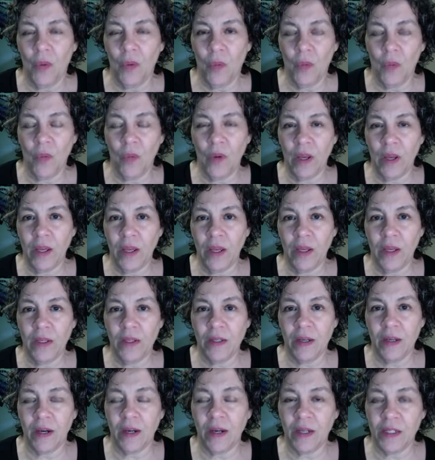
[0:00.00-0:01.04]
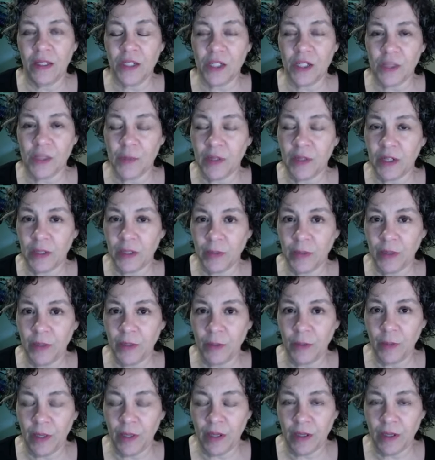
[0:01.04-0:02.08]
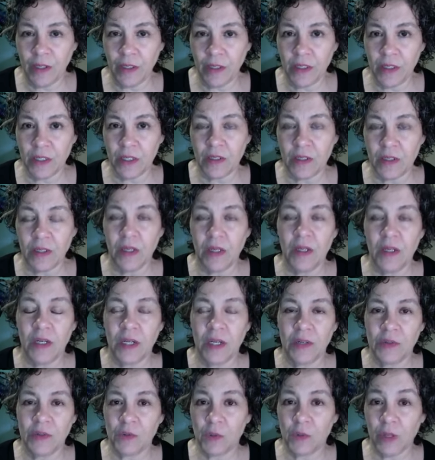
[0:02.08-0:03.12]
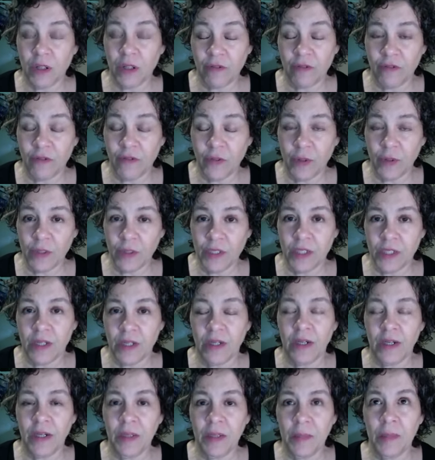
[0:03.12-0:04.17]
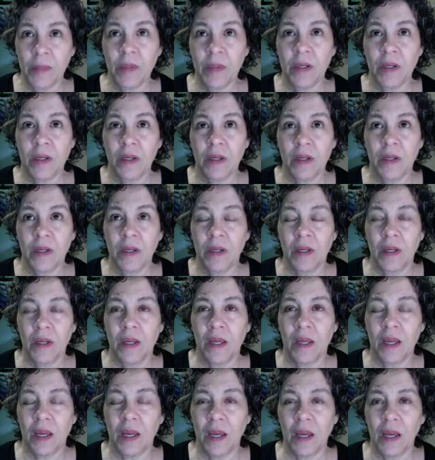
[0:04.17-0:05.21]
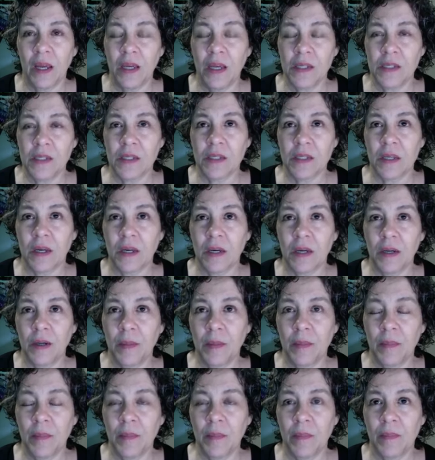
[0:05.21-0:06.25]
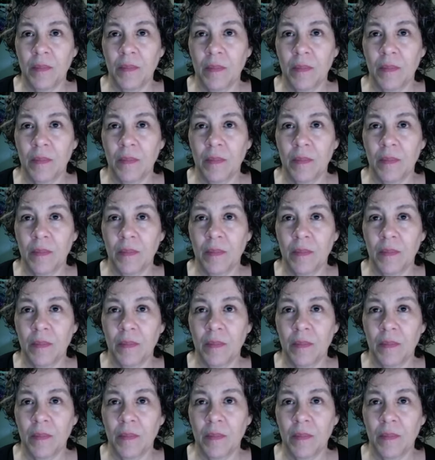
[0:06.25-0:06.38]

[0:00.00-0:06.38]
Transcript: when I had just become a new parent. I was working full time and um,